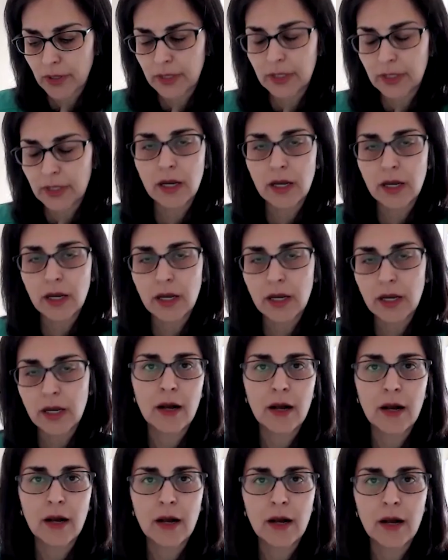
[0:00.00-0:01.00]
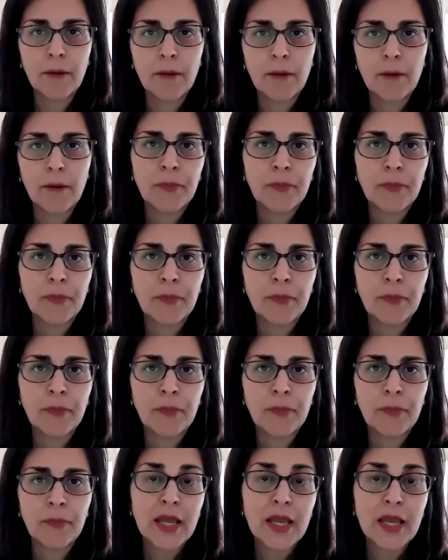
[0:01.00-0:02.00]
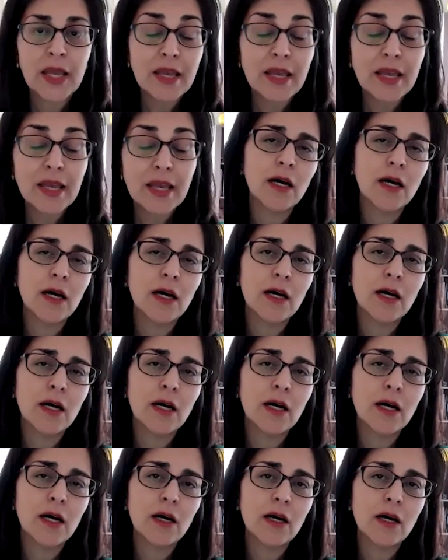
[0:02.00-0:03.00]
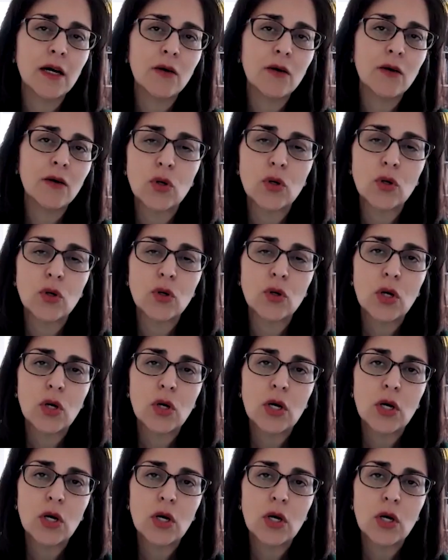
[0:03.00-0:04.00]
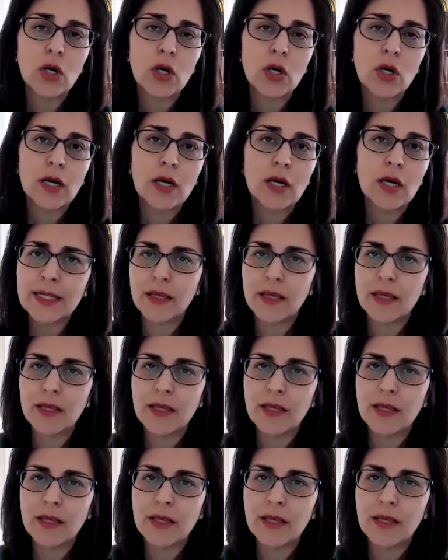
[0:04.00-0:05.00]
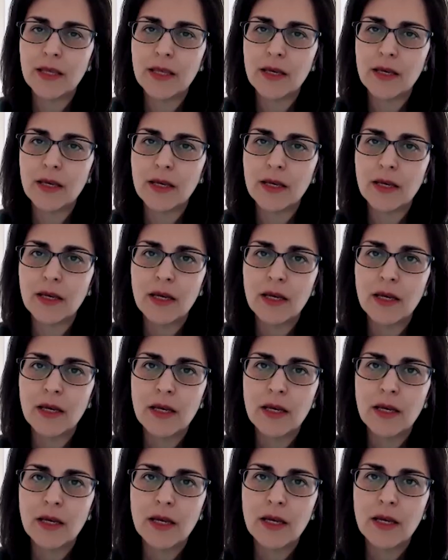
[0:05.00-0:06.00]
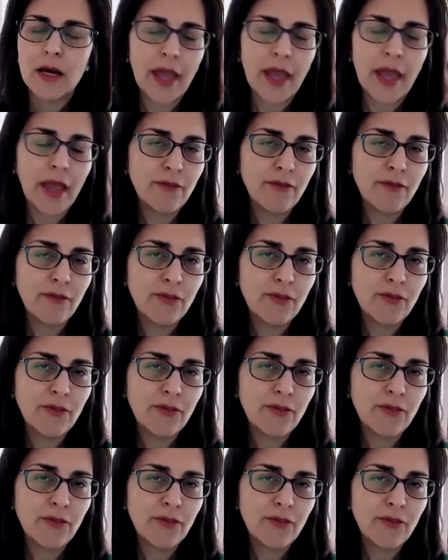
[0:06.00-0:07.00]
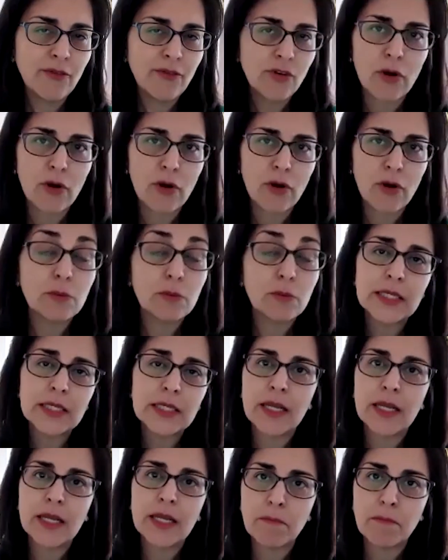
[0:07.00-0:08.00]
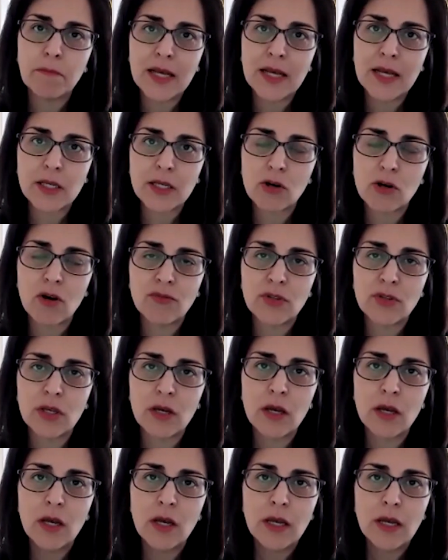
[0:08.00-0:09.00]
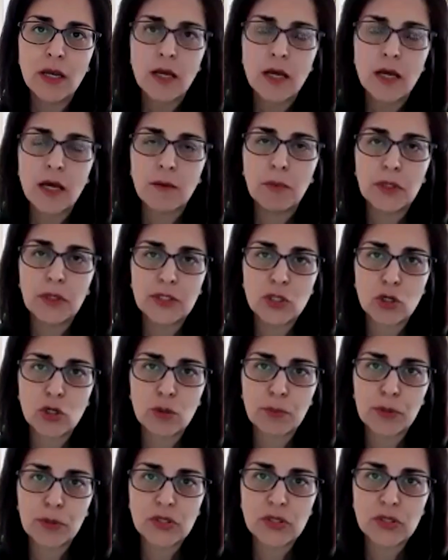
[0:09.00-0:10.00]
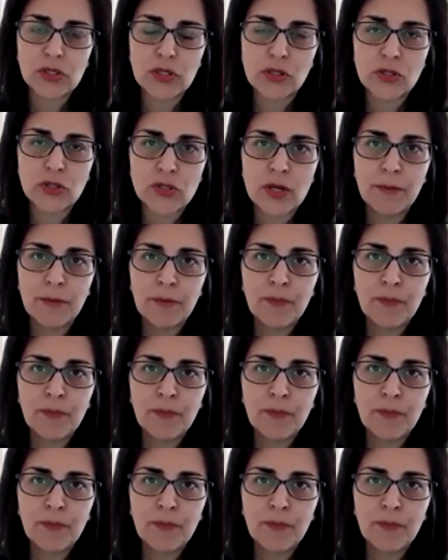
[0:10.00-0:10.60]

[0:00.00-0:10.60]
events when it comes to the brutality and the behavior of the Iranian regime, including the 1988 massacre of the political prisoners.